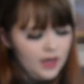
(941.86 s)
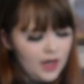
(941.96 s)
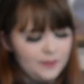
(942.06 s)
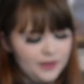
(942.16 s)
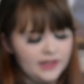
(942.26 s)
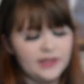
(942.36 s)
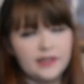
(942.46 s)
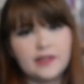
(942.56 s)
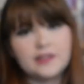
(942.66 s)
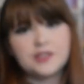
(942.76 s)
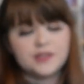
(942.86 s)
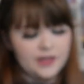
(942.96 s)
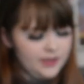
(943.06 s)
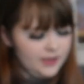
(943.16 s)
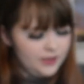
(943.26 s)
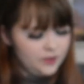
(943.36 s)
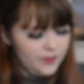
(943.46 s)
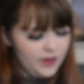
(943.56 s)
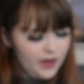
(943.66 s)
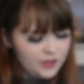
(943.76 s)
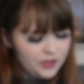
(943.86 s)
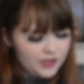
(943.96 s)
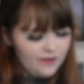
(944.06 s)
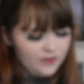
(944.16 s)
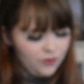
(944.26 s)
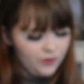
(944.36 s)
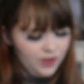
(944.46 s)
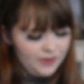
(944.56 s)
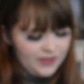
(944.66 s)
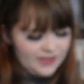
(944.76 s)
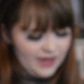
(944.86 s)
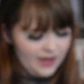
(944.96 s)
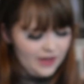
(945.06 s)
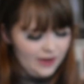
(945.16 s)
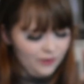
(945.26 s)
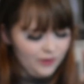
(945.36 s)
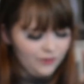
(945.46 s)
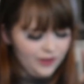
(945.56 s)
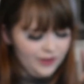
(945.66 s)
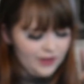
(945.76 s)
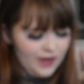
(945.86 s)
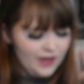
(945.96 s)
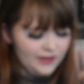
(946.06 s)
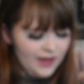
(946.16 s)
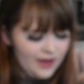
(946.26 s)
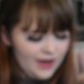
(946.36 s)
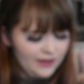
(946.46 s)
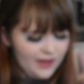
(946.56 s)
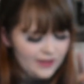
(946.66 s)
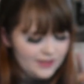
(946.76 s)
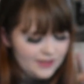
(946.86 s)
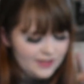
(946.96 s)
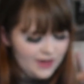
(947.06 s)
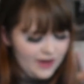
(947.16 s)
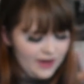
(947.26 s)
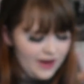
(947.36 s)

I play League of Legends, guys. I swear. I don't really play Xayah. I like this design.